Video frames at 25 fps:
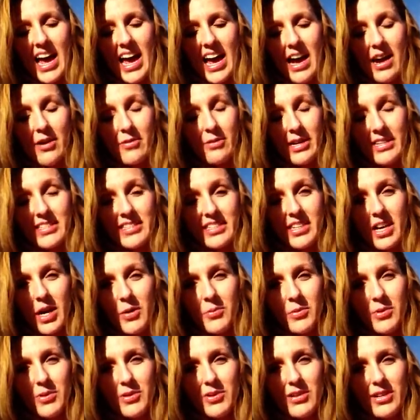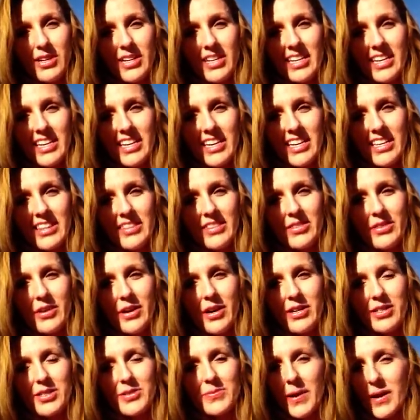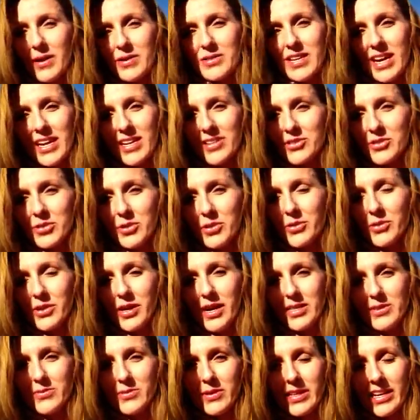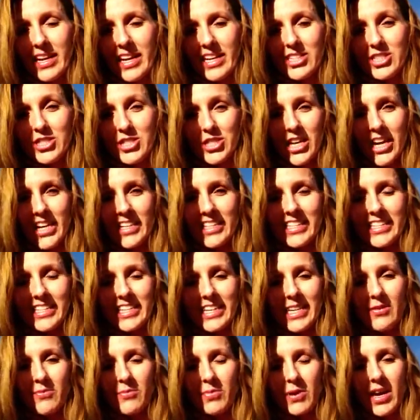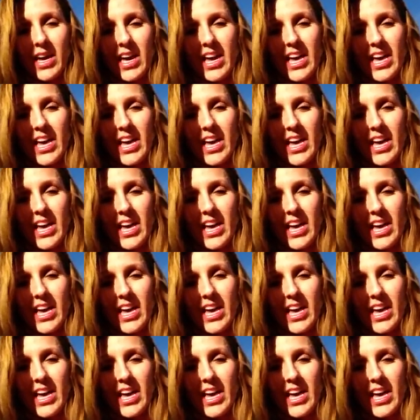or as a couple, the spouse hadn't told the husband, and she had to keep